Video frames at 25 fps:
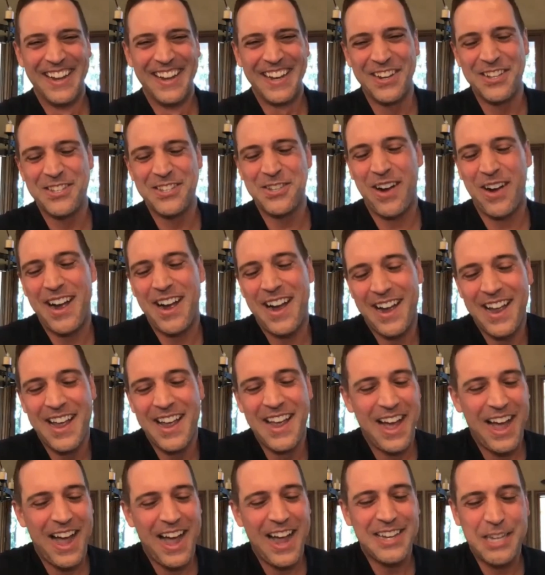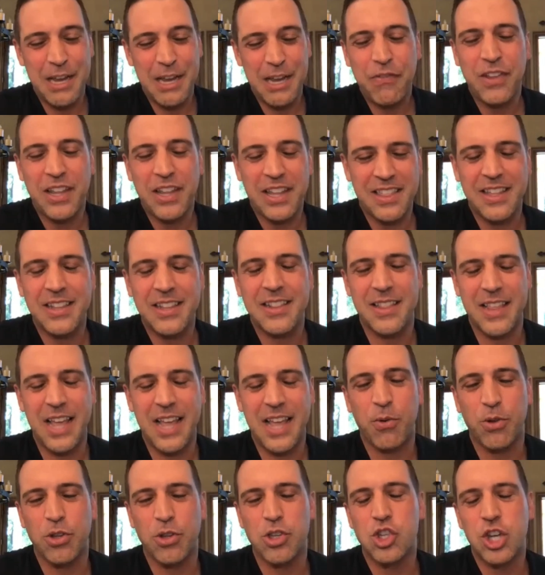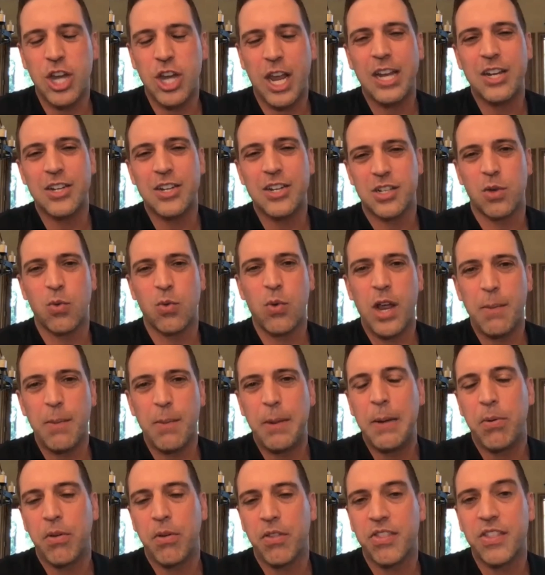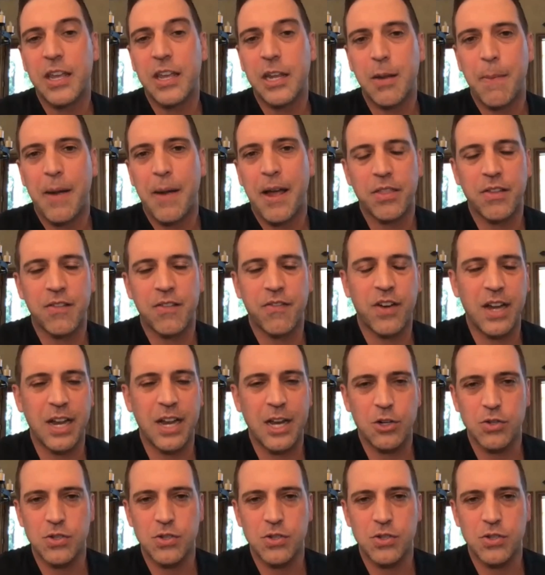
So I definitely think that will change the way people think about the financial